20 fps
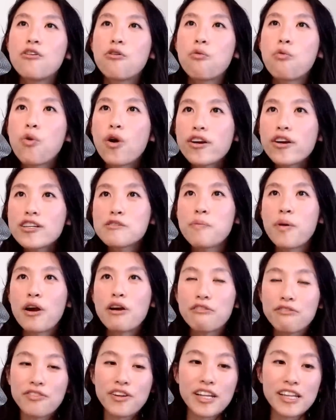works
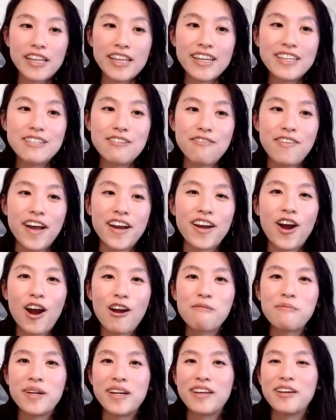perfectly in divine
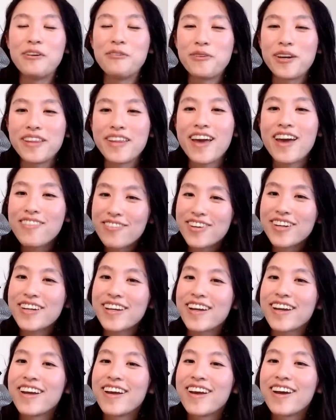harmony with
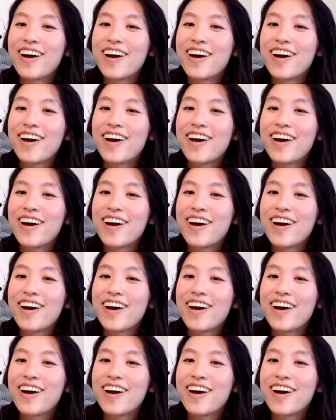every